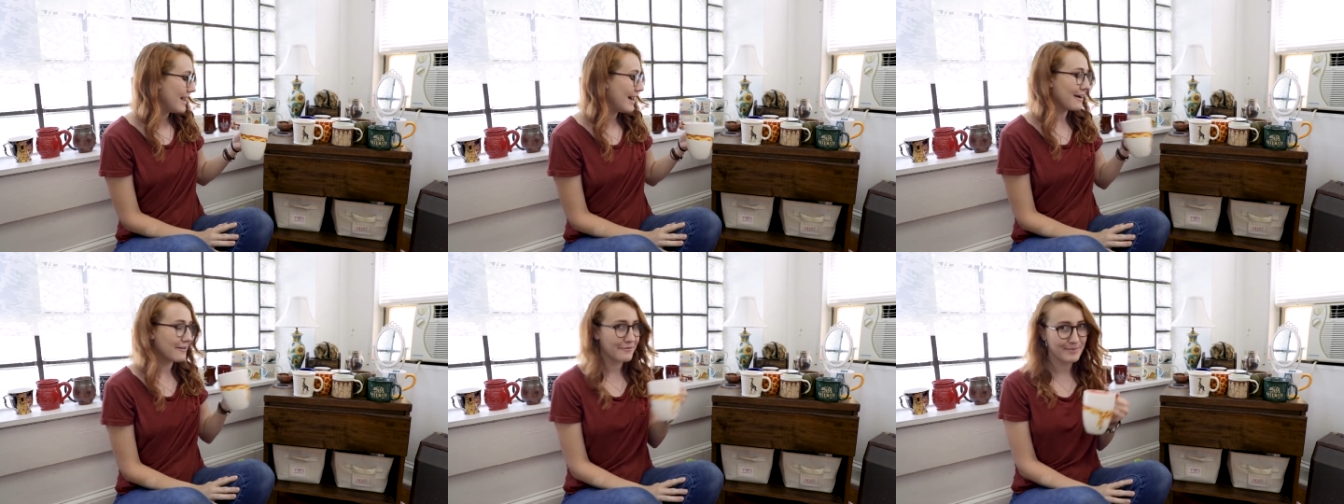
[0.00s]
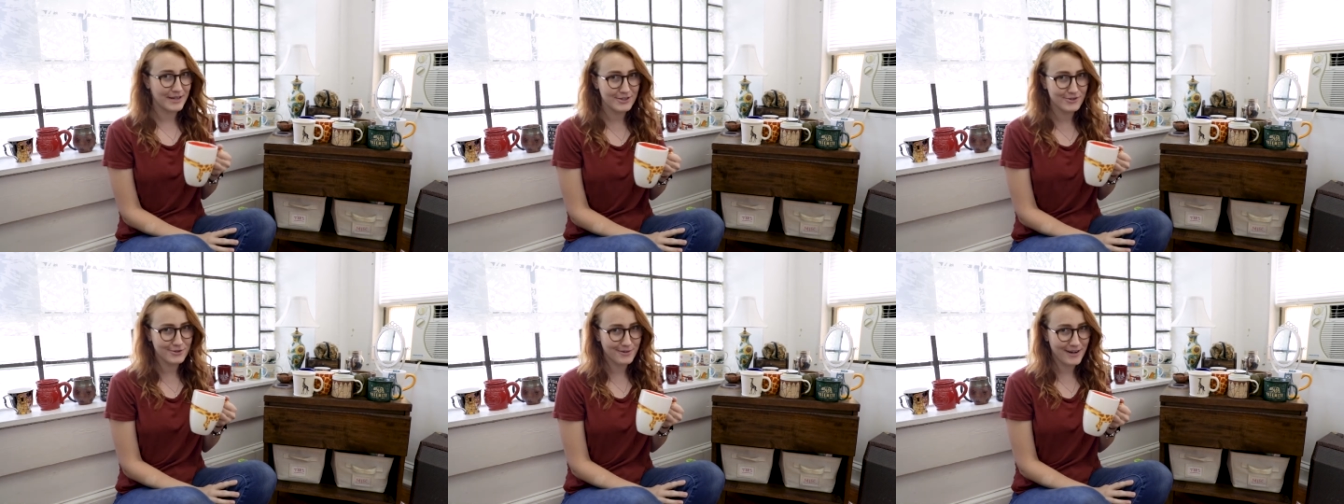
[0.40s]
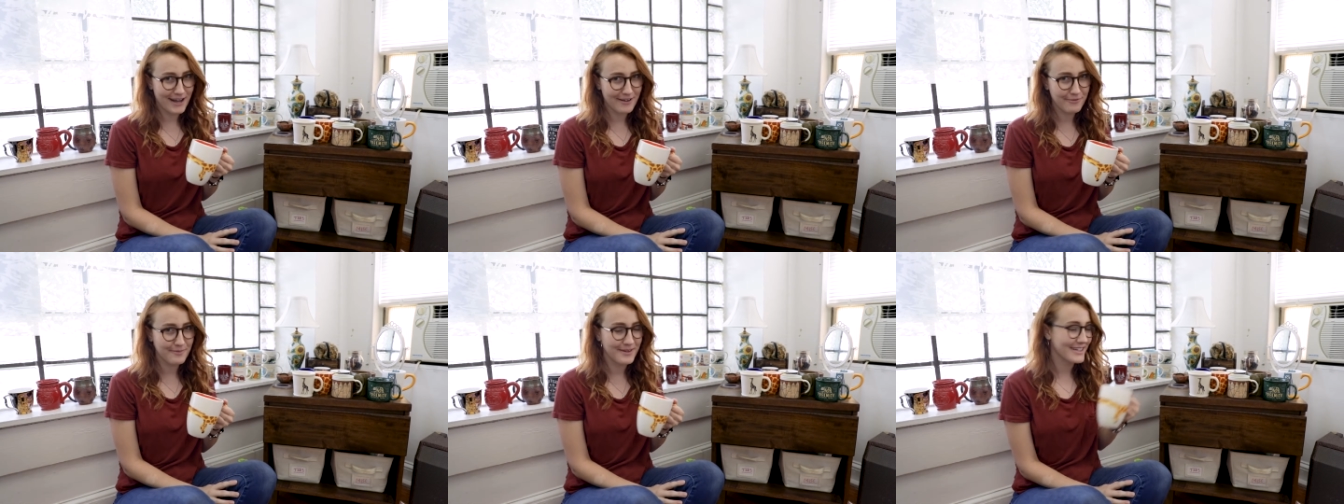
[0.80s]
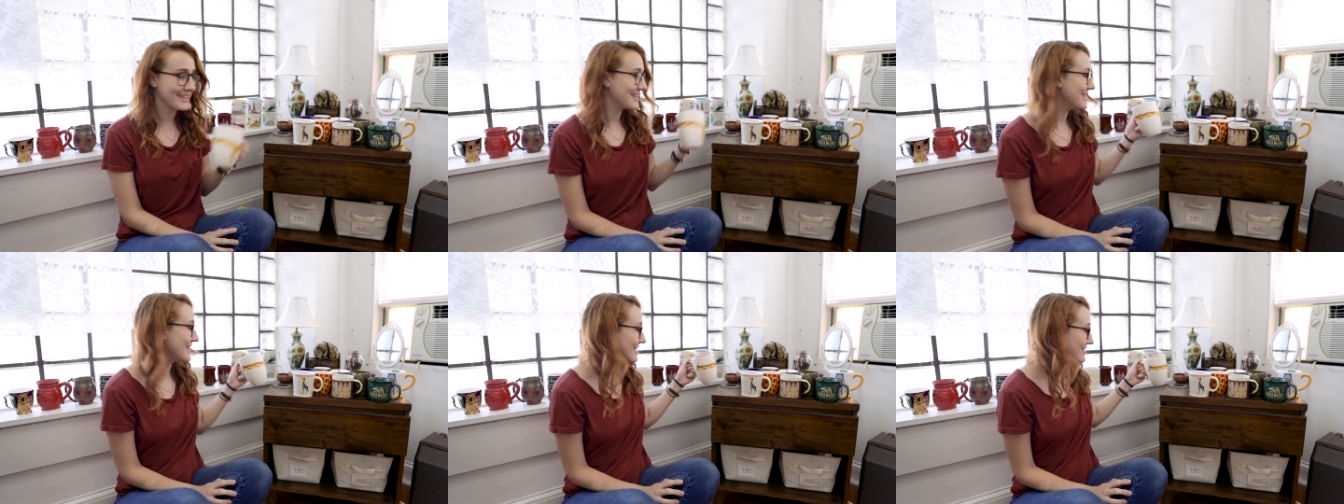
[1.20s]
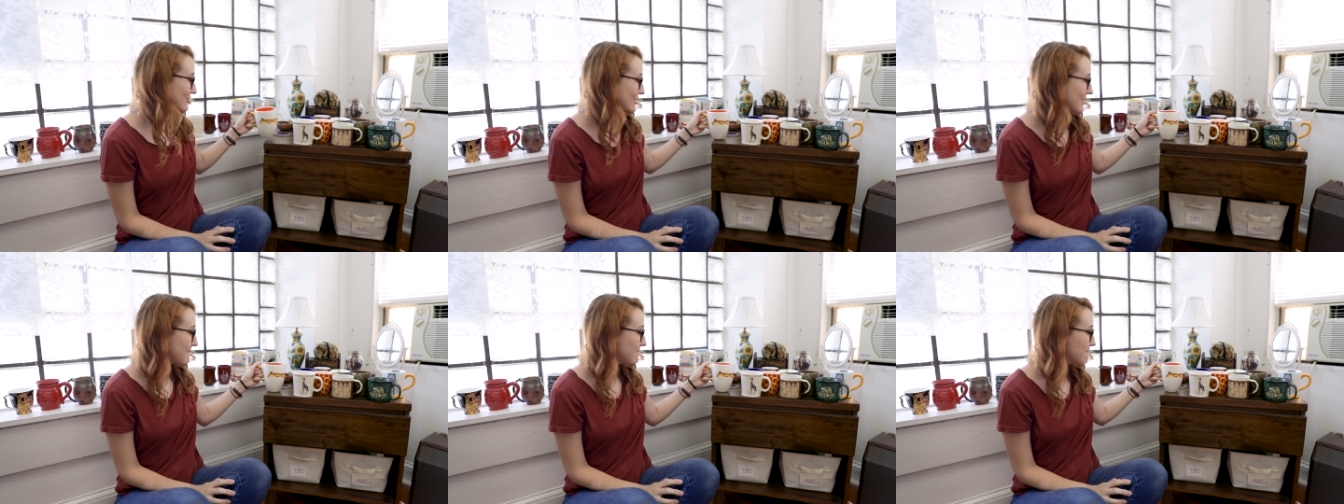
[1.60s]
out of my giraffe mug
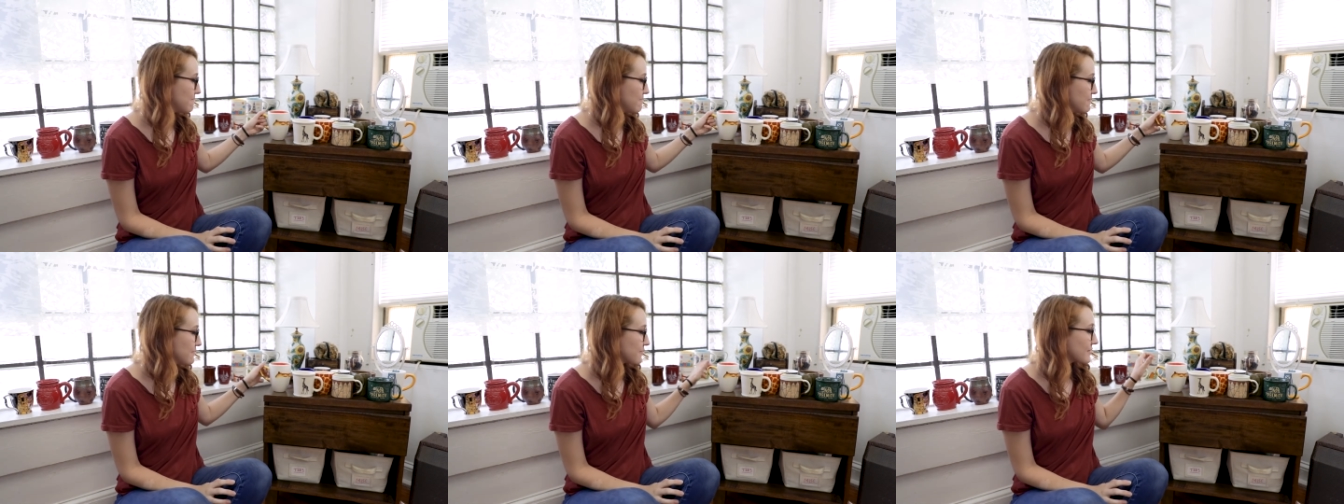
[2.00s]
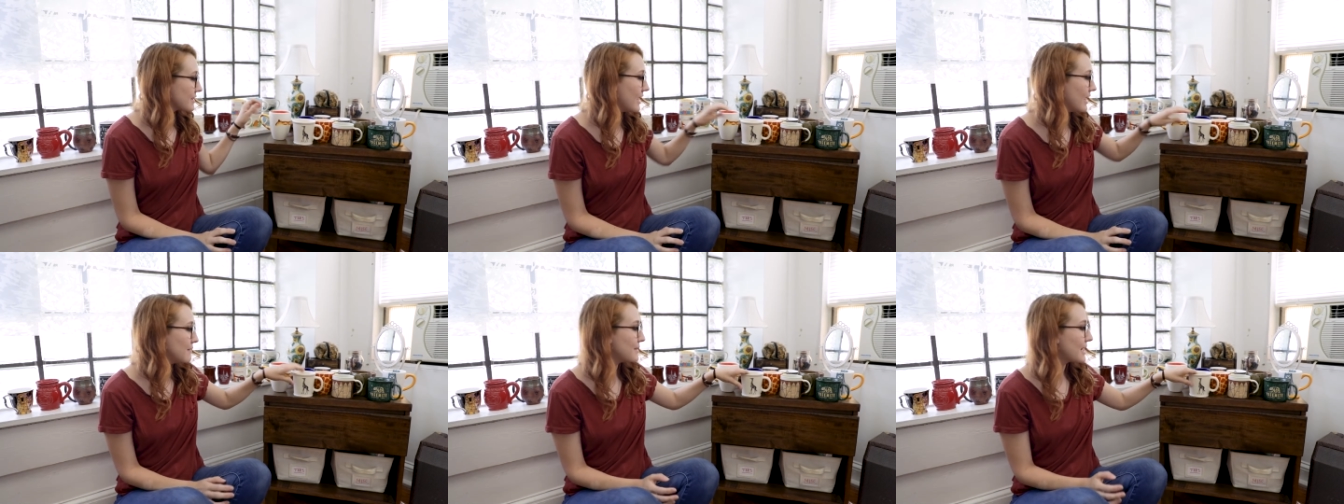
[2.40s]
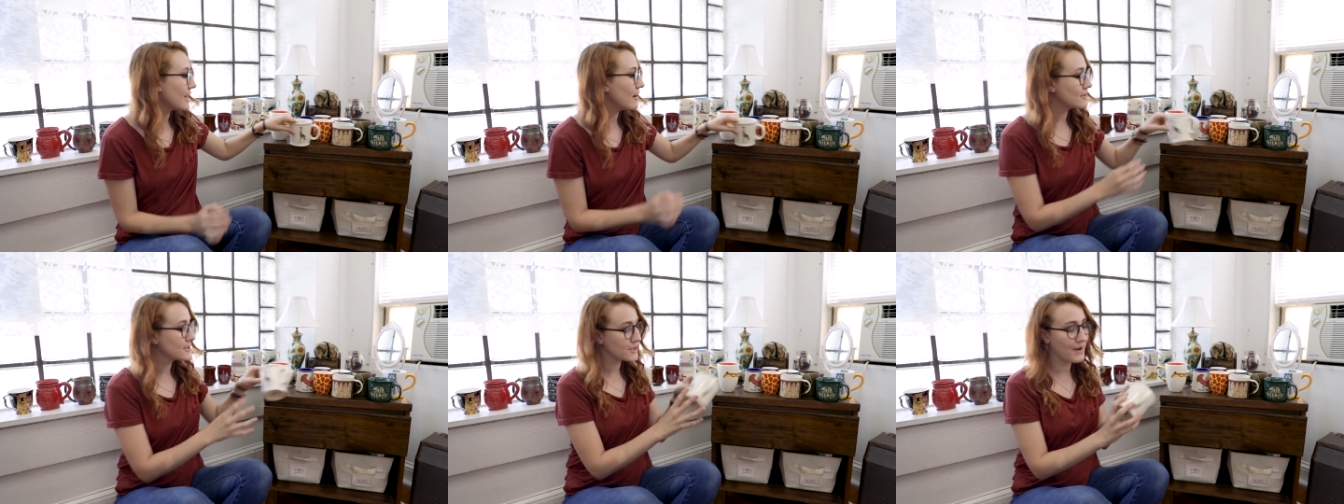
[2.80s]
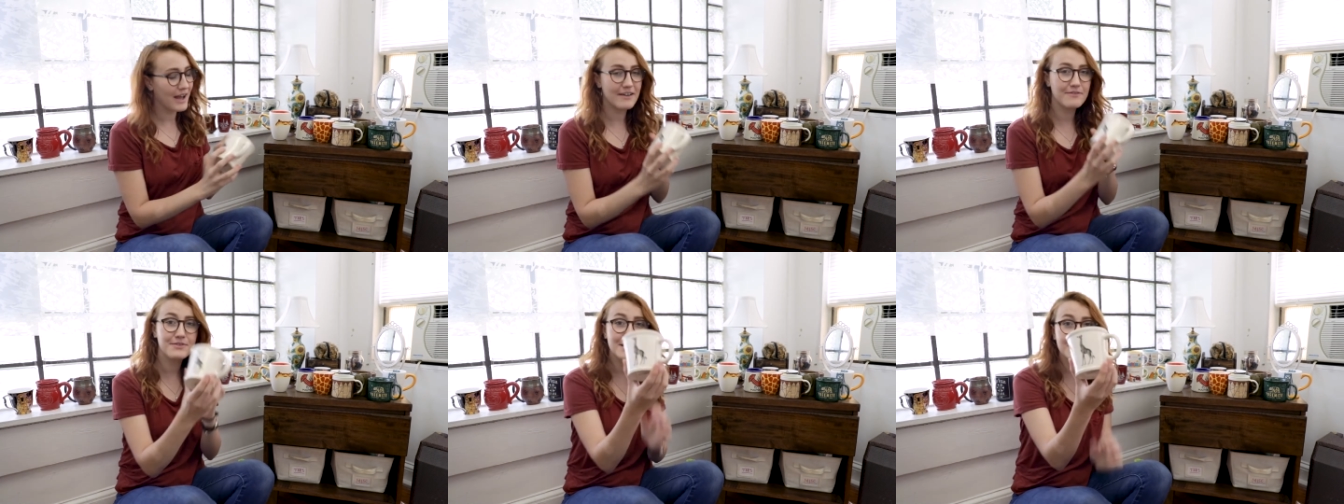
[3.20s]
collection. But I also have